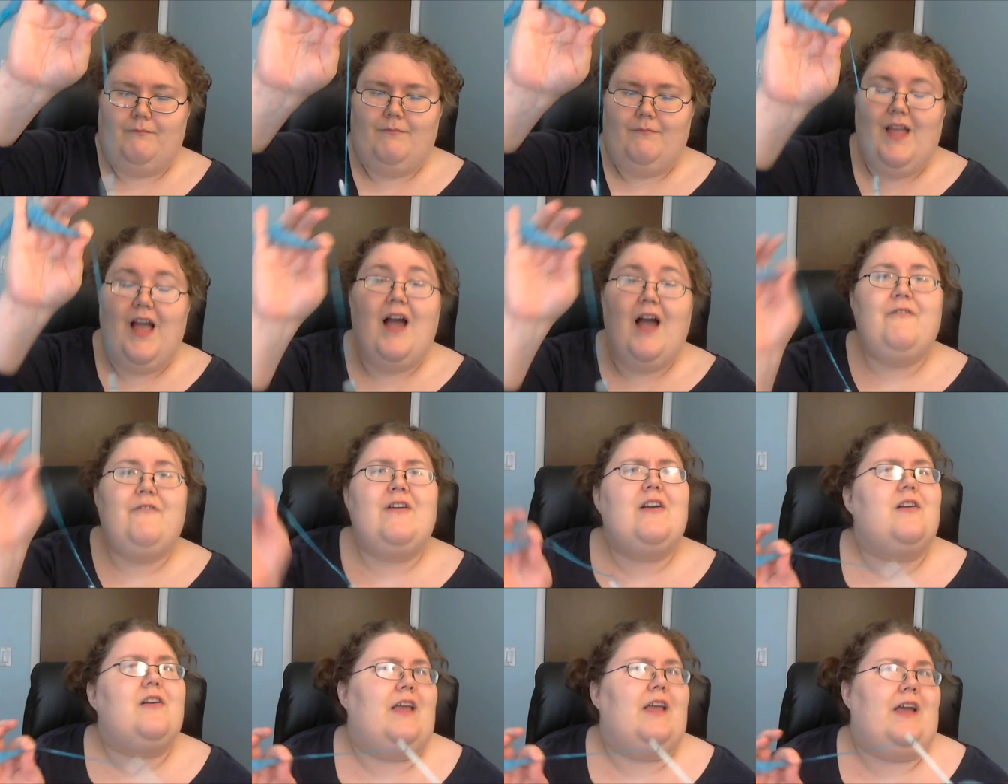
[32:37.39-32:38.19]
I
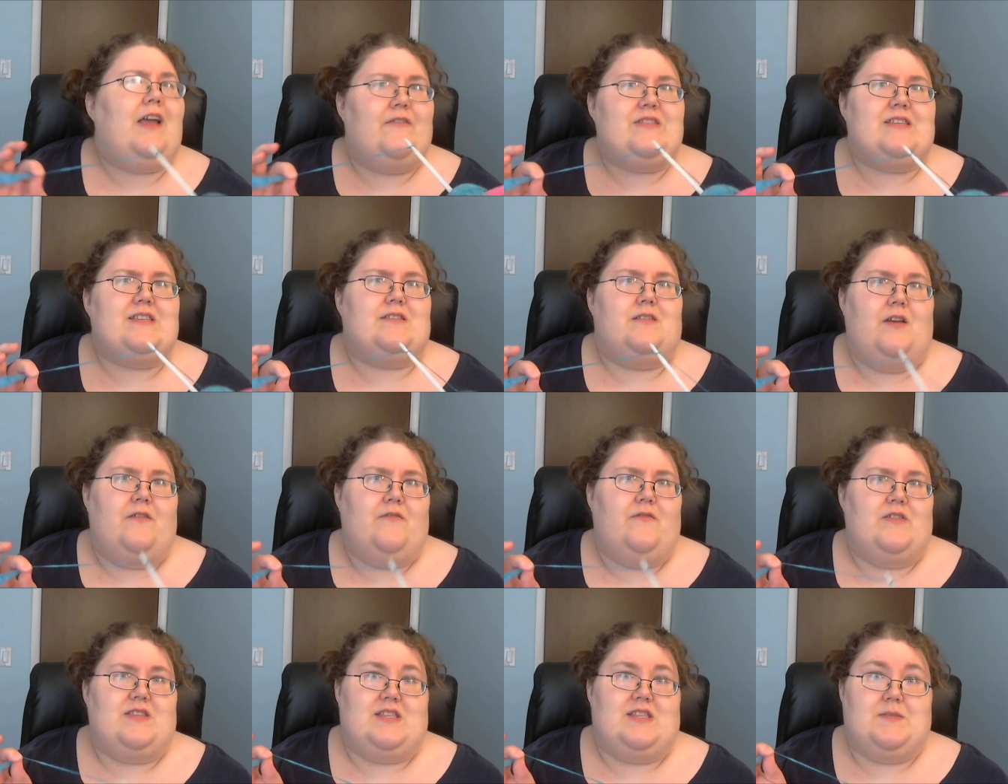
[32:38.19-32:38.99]
figure like if
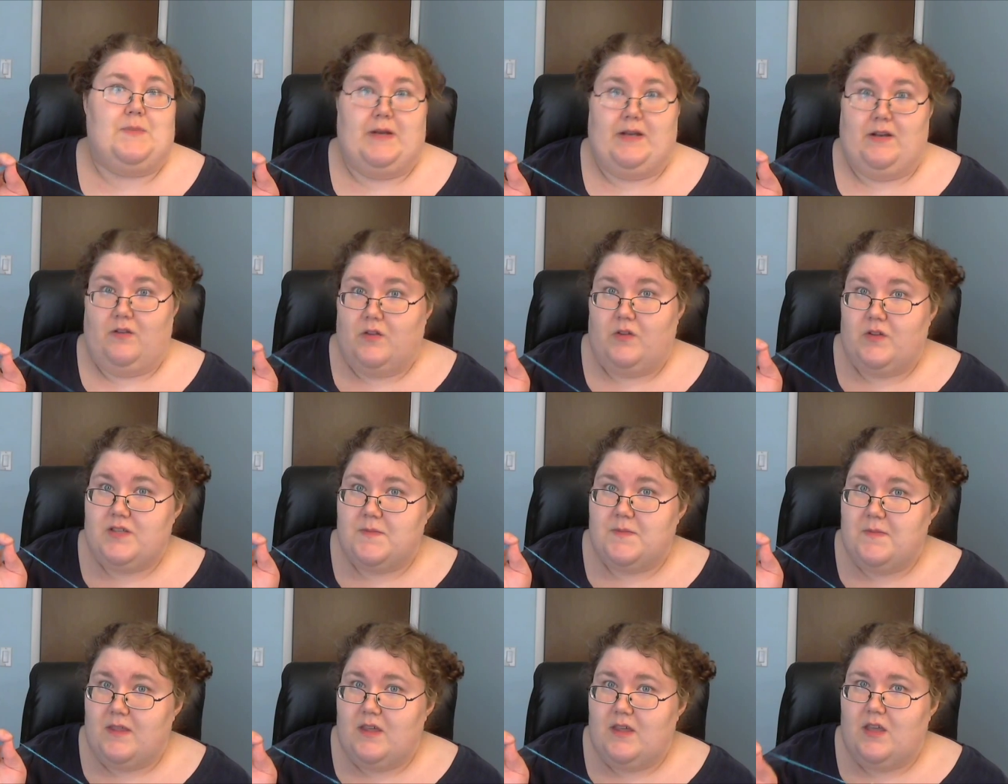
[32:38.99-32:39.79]
it's a spindle or
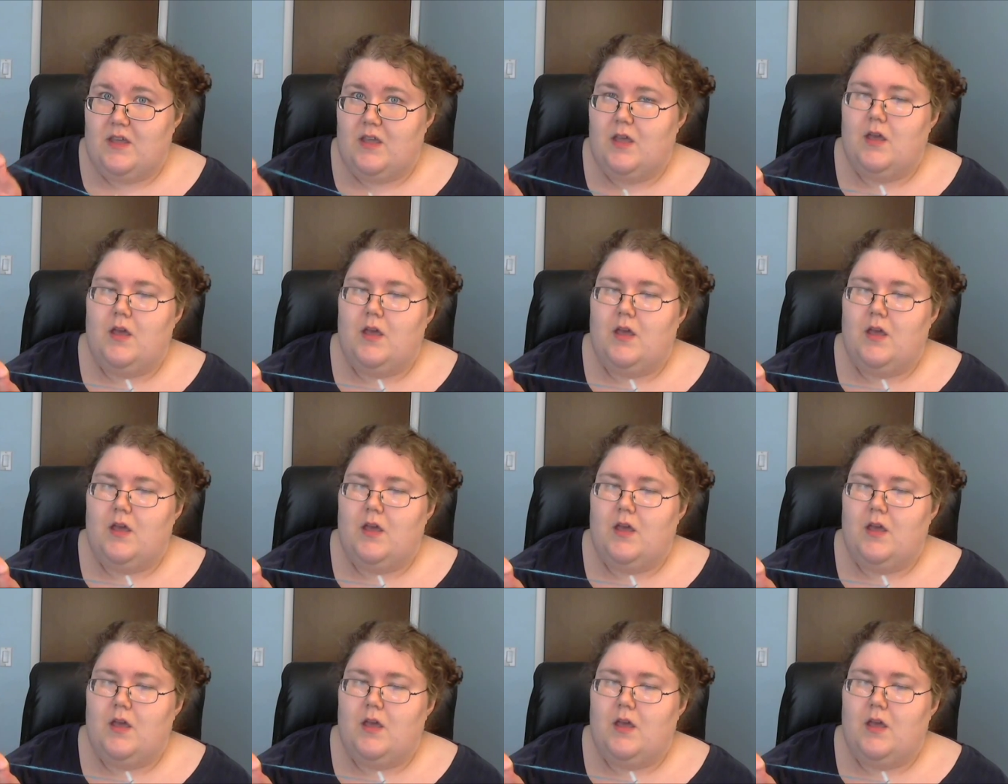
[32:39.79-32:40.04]
something,